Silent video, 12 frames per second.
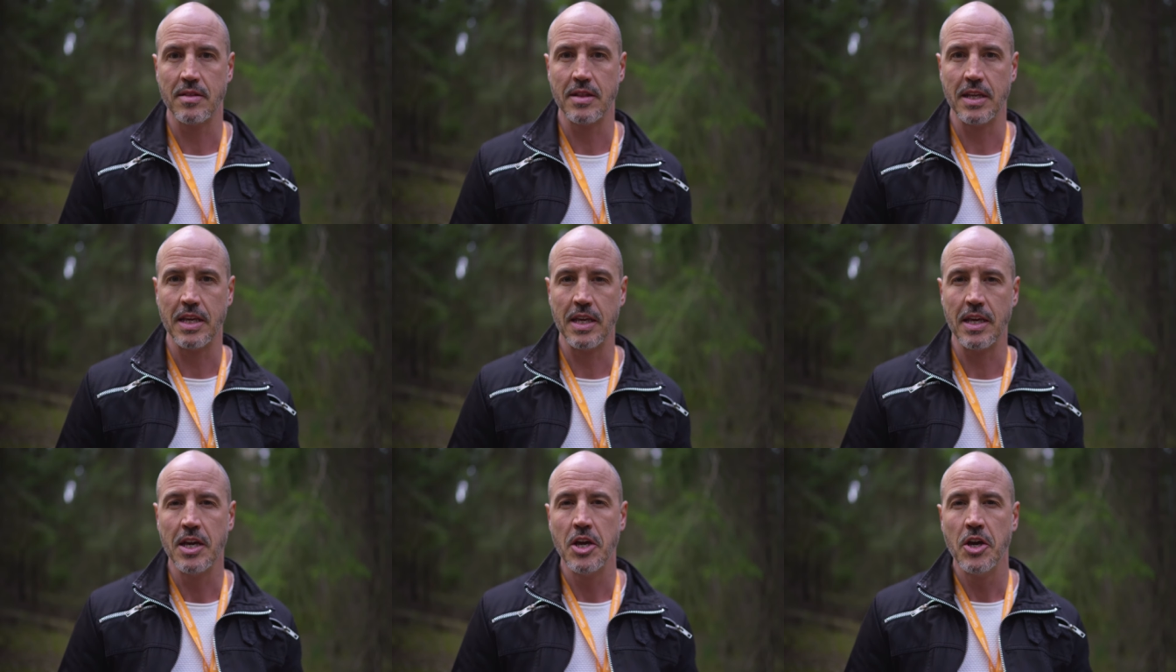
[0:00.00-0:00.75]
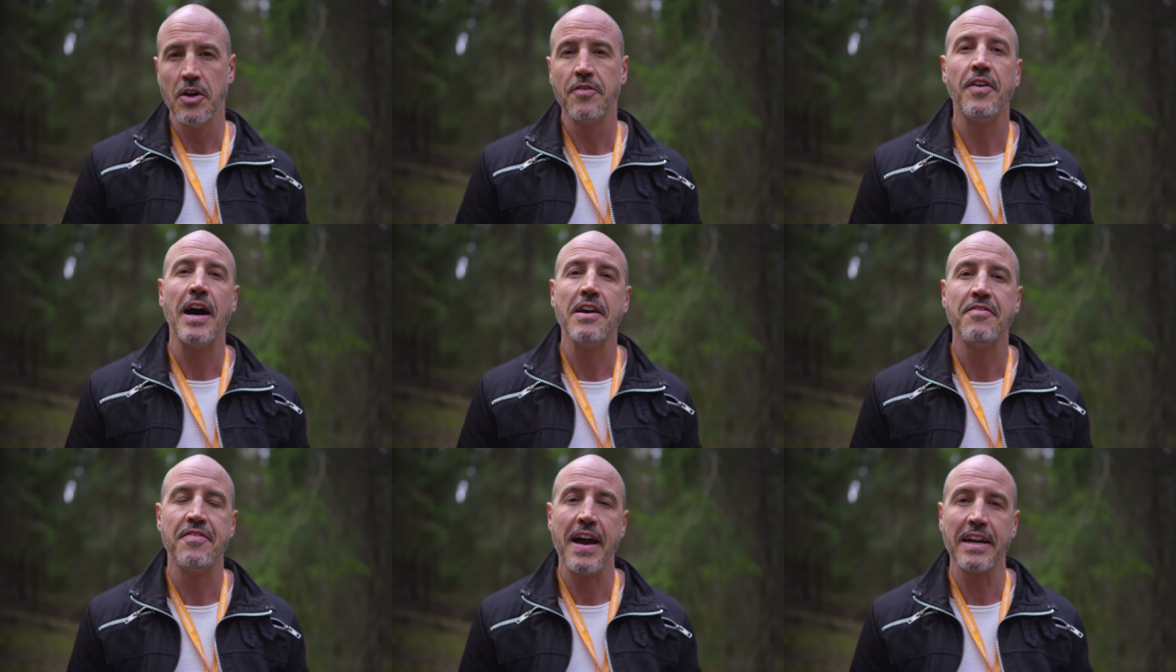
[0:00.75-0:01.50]
the
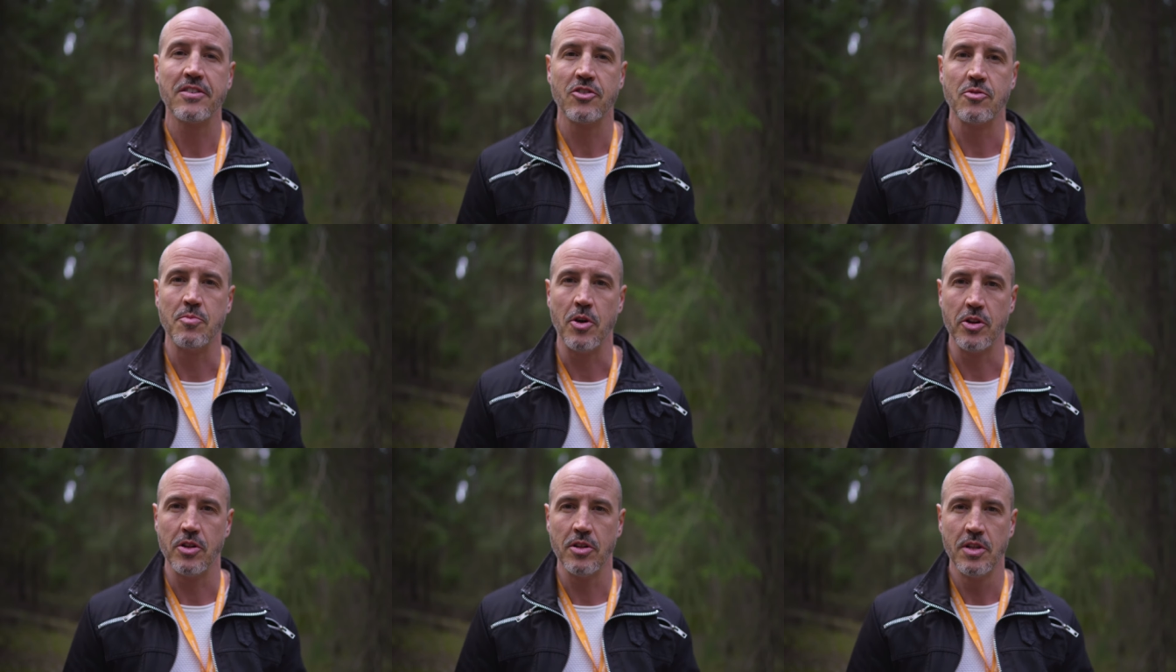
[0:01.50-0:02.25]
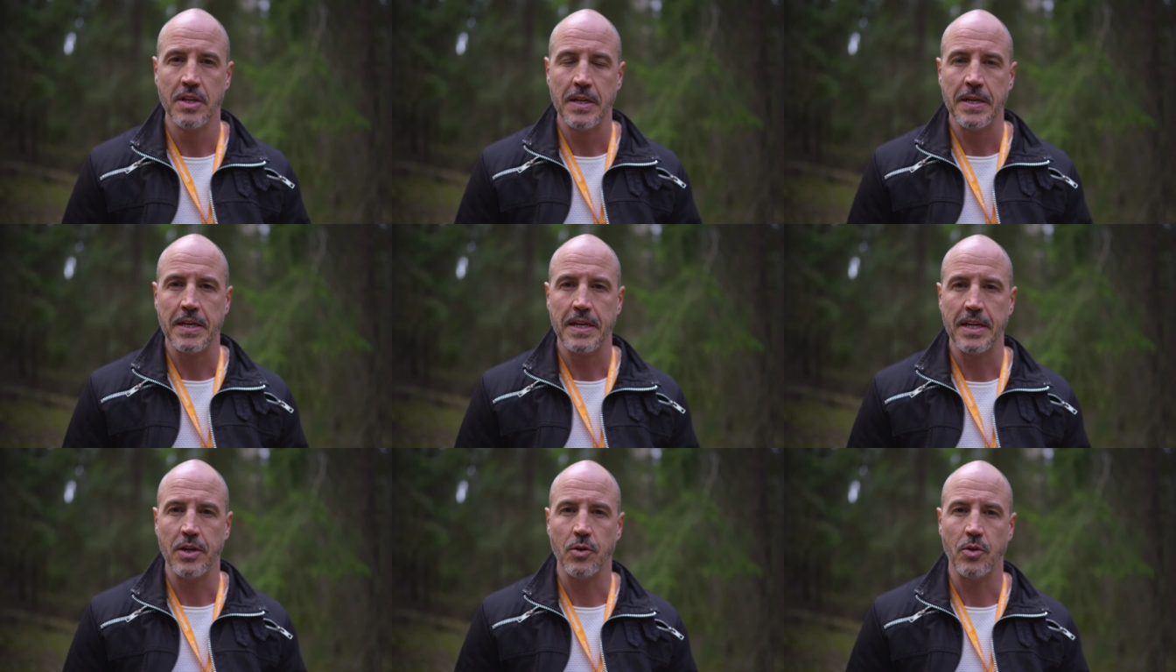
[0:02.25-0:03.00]
five-factor model
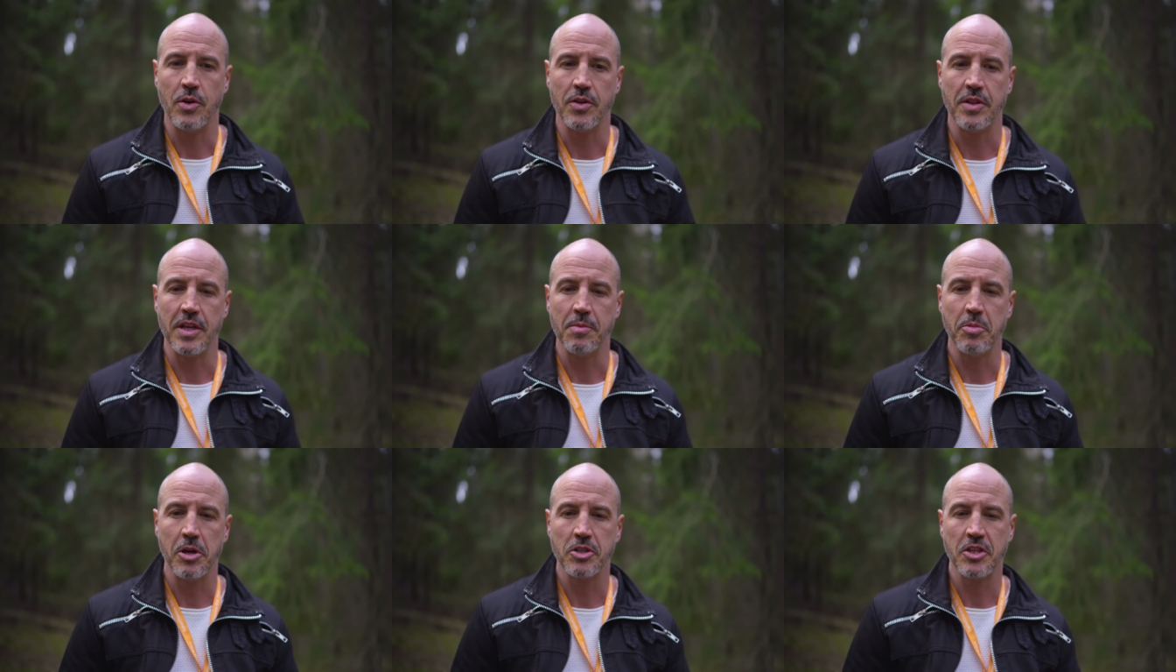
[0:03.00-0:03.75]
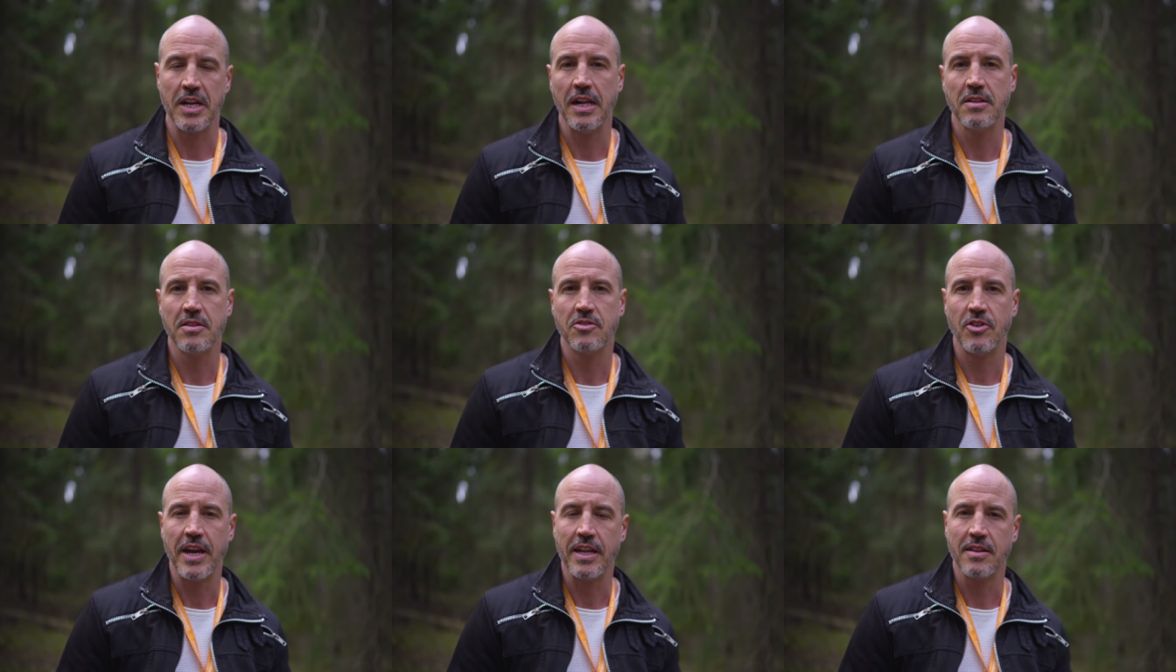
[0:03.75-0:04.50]
uh, or the personality
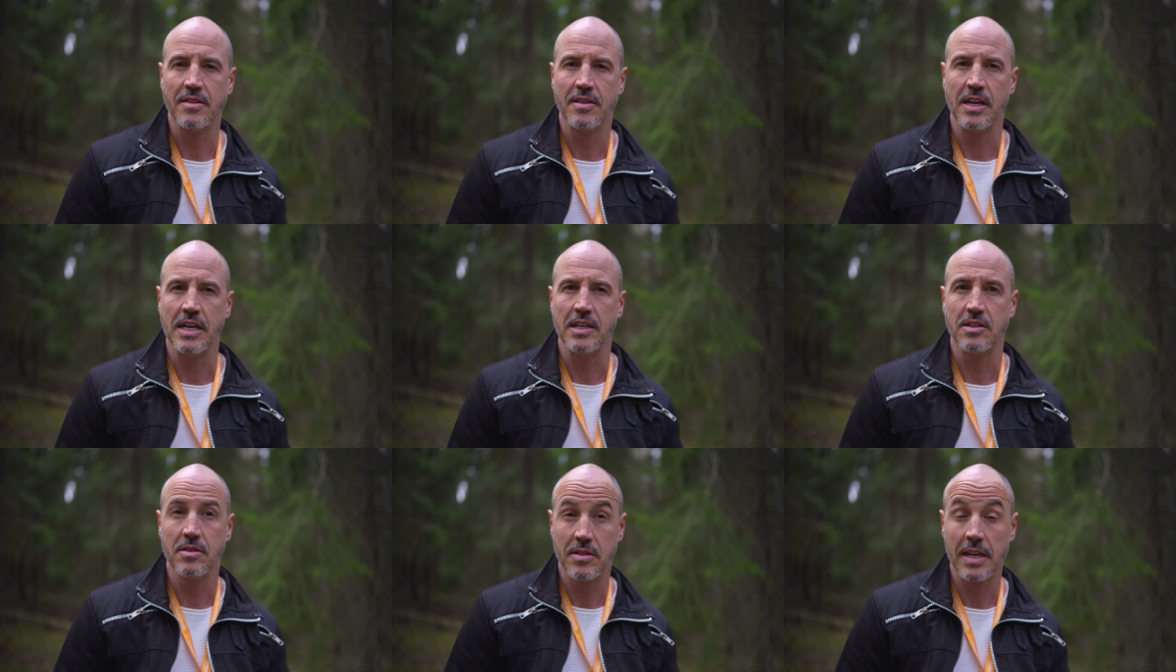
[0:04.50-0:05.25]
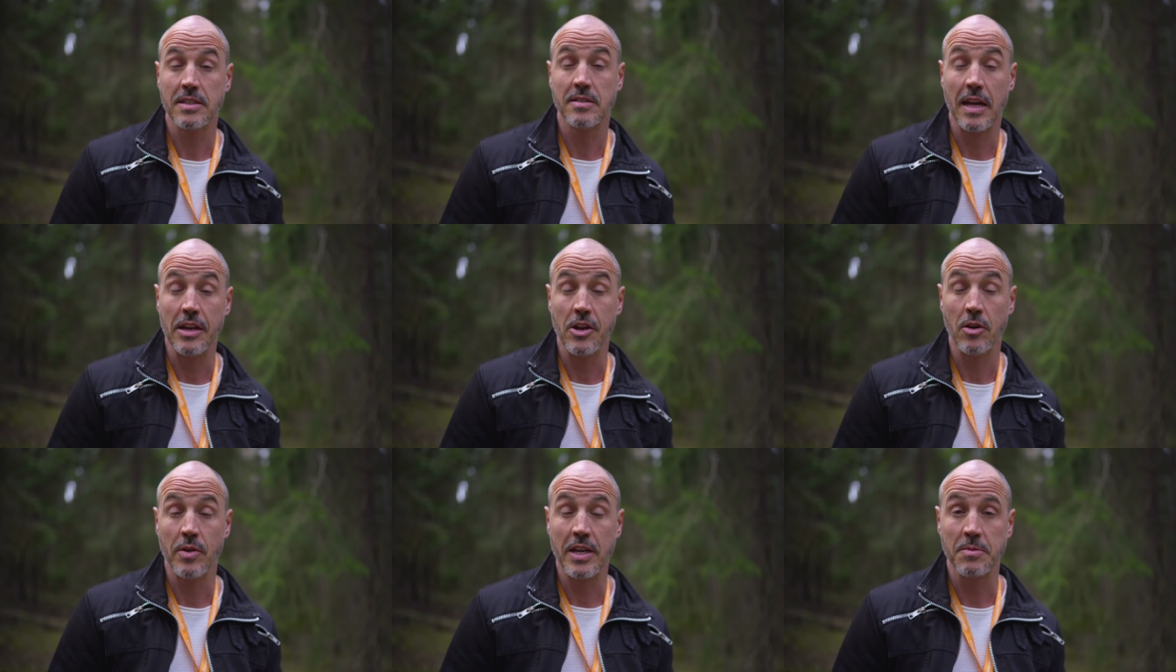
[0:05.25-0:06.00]
trait uh, test that
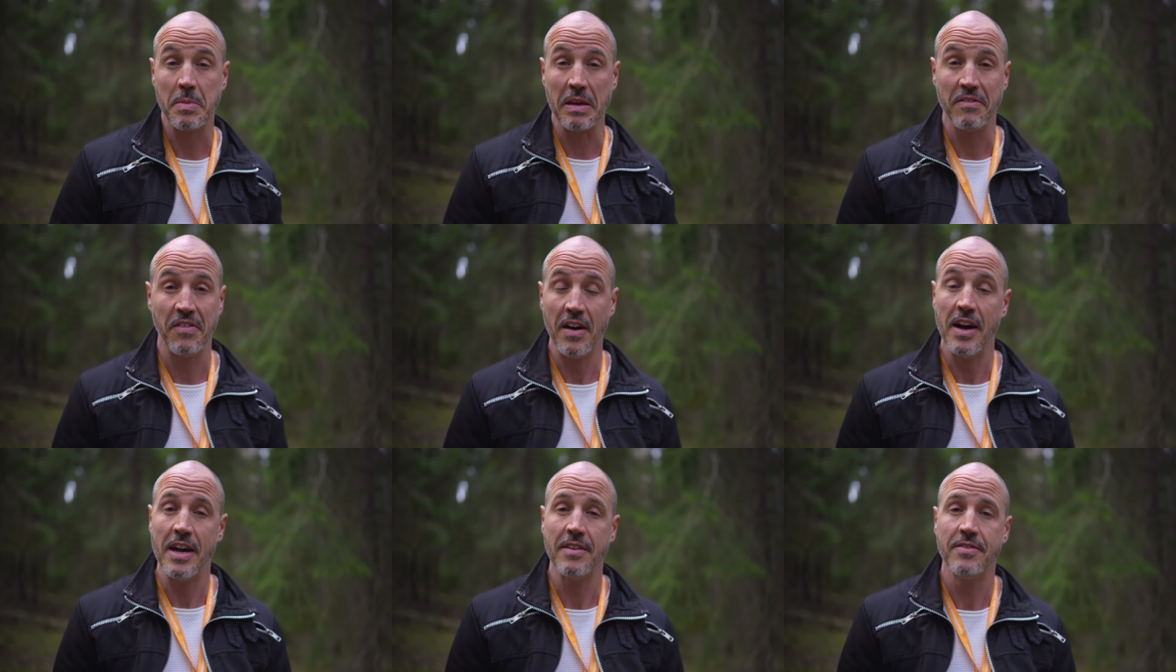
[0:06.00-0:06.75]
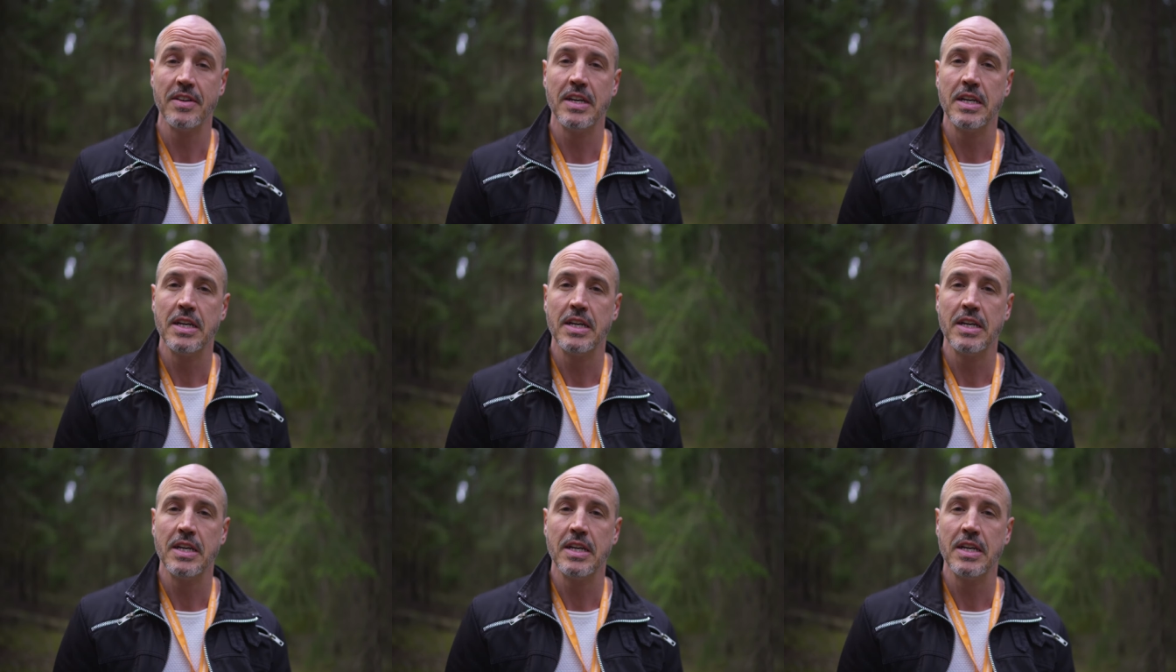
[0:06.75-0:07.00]
known as Big Five